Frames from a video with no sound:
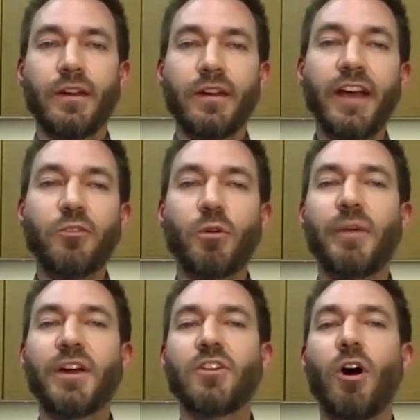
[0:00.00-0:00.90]
Next, we want
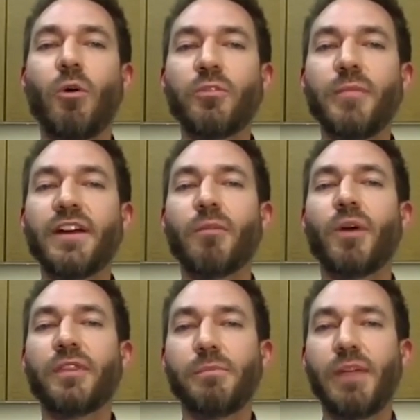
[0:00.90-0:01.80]
to make sure to always make our
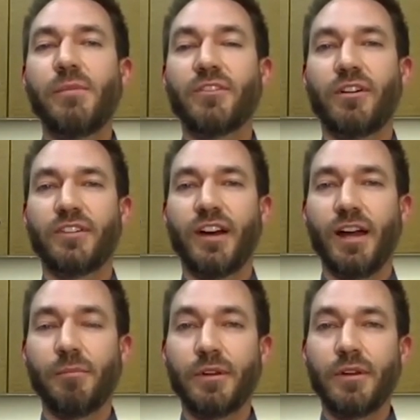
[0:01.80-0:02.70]
monthly payments on
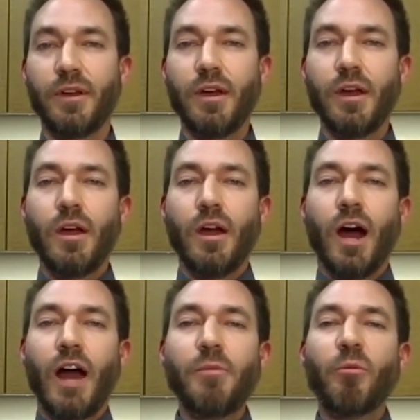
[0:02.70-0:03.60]
time.
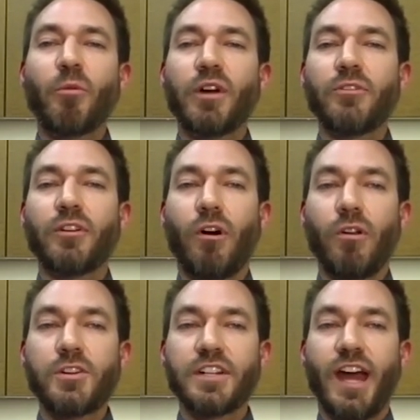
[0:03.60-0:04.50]
I remember when I was in
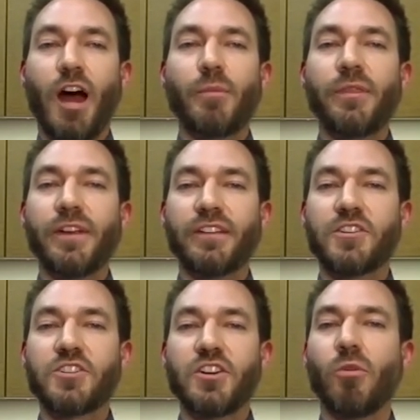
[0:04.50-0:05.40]
college and how many things I
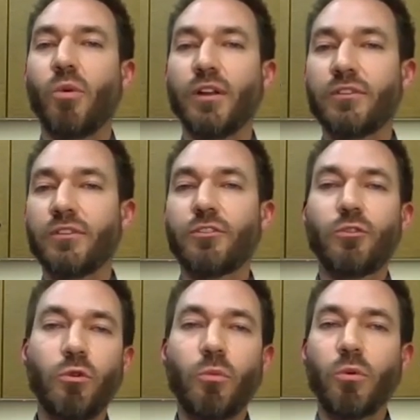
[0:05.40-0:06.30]
had to juggle at once:
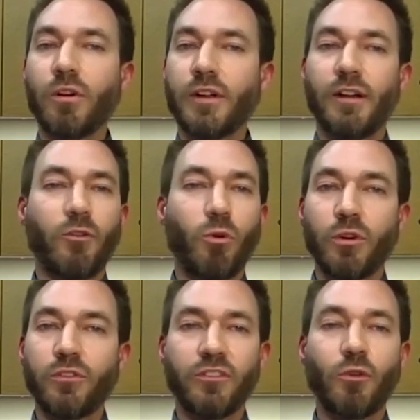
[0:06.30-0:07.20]
school, work, and of
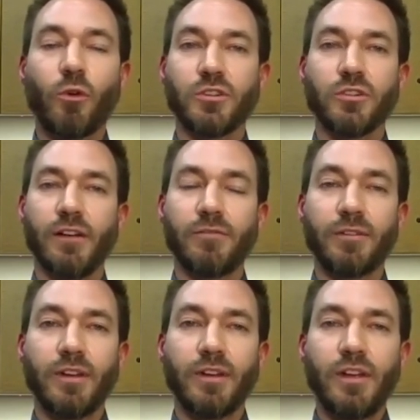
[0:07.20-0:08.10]
course, a social life.
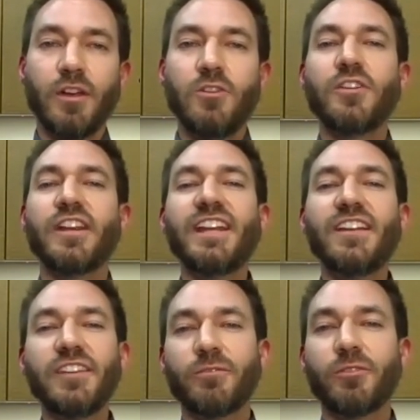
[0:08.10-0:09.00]
You can
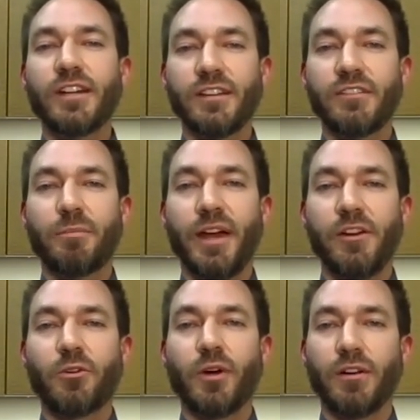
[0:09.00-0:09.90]
easily forget to pay
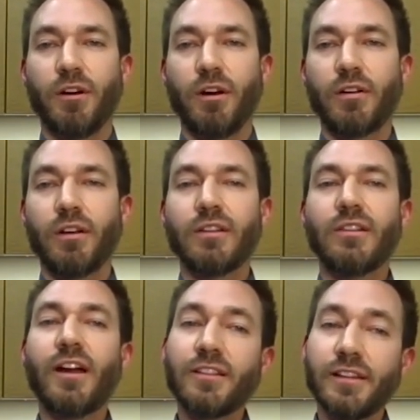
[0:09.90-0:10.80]
your credit card.
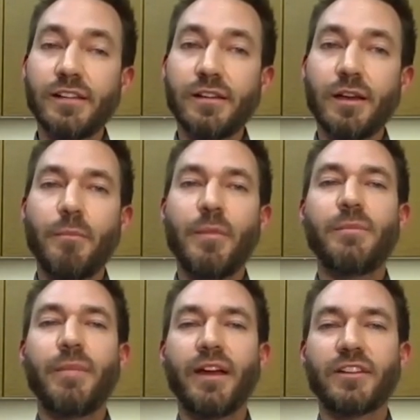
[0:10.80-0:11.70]
Luckily, many
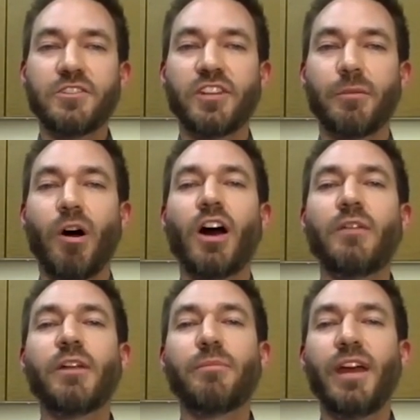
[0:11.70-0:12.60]
banks let you set up
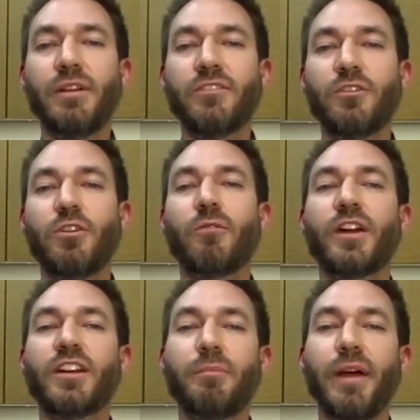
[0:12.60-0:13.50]
automatic payments so you don't
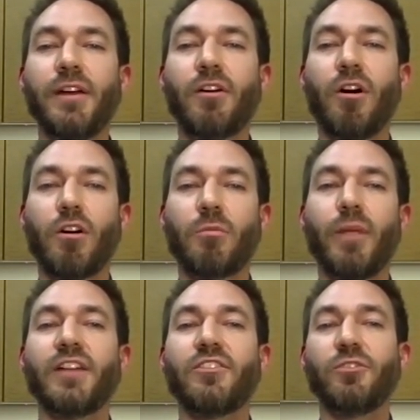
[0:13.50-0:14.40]
forget to pay your card
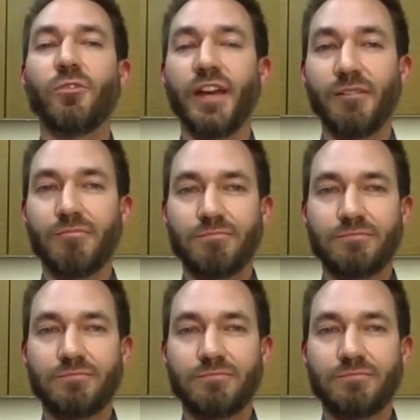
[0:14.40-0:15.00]
by its due date.